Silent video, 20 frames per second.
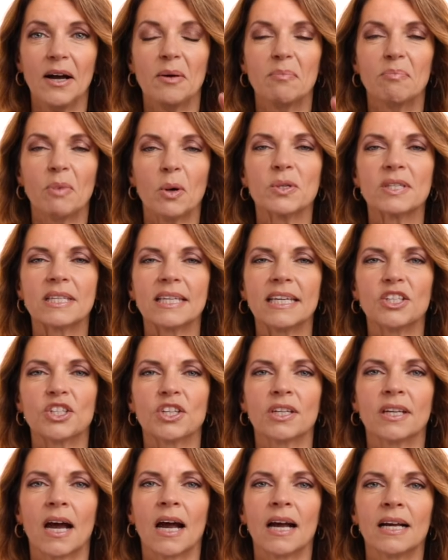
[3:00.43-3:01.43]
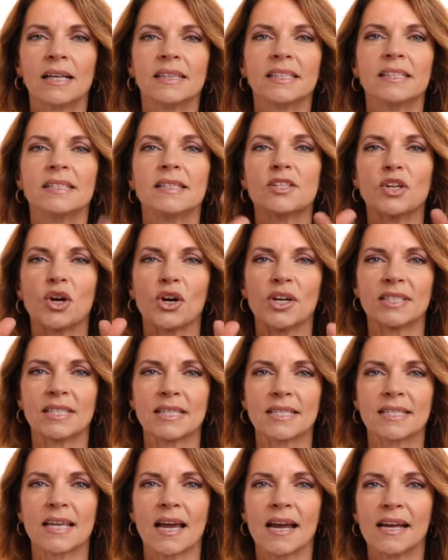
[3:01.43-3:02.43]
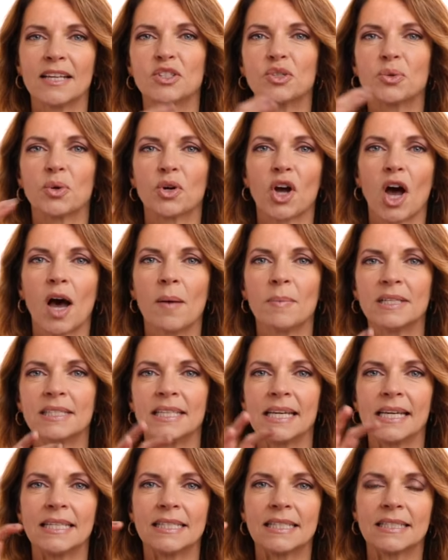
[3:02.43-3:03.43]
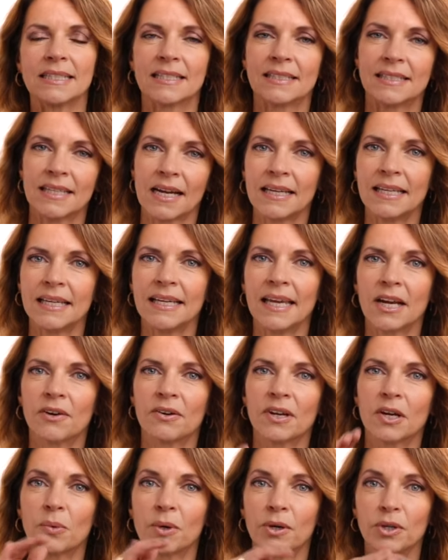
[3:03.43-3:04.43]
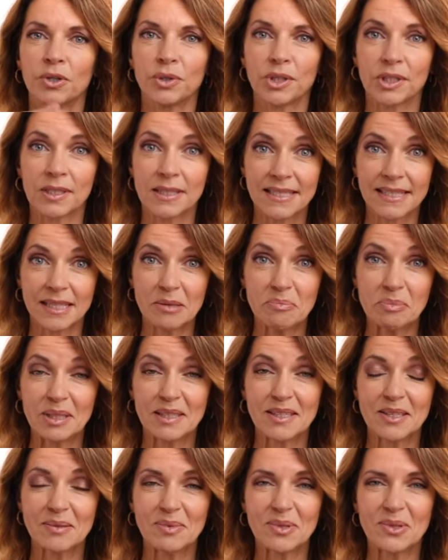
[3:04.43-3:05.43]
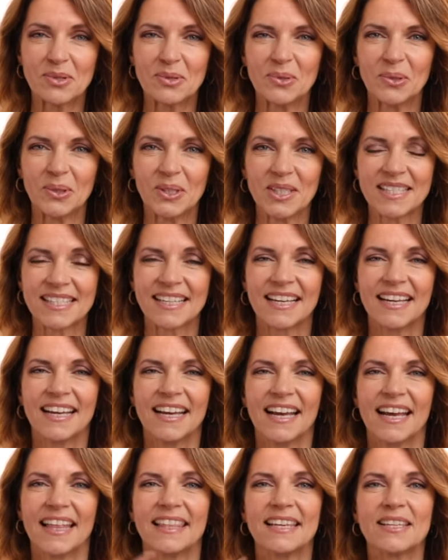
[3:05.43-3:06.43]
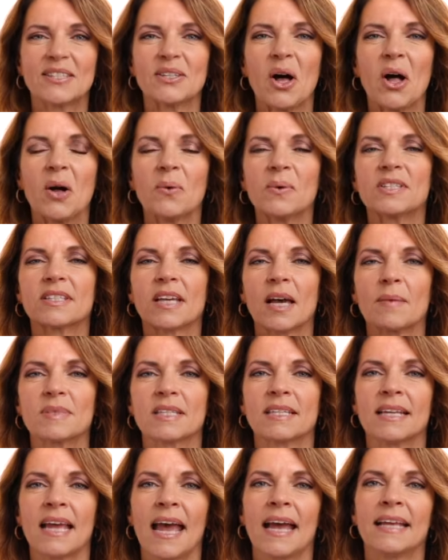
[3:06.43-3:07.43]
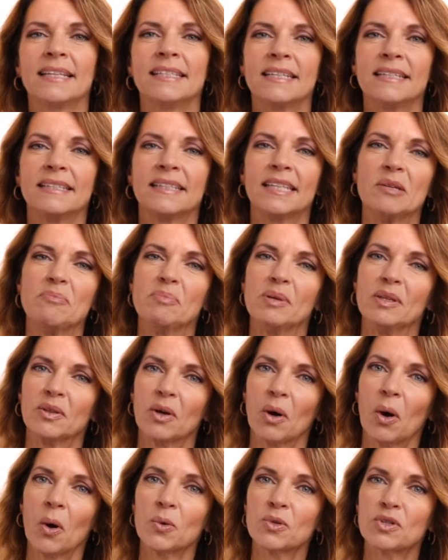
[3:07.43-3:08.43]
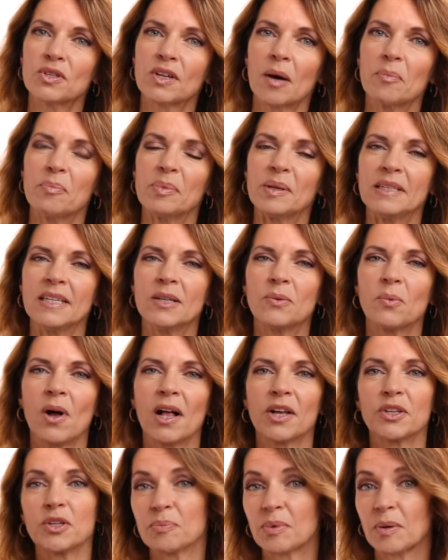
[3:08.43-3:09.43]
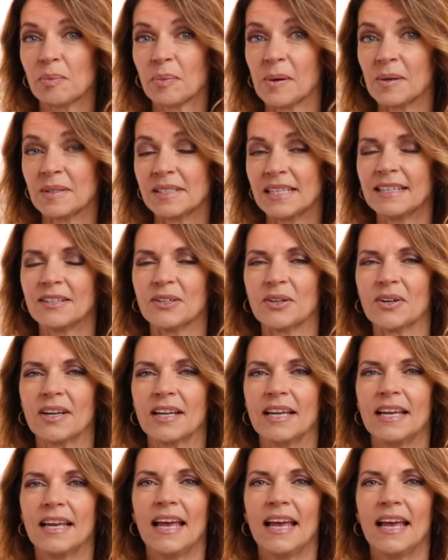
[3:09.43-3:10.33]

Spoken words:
Most kitchen islands are designed to accommodate the dining area where you could slip in some stools. This always comes in handy in keeping the host company while you prepare dinner.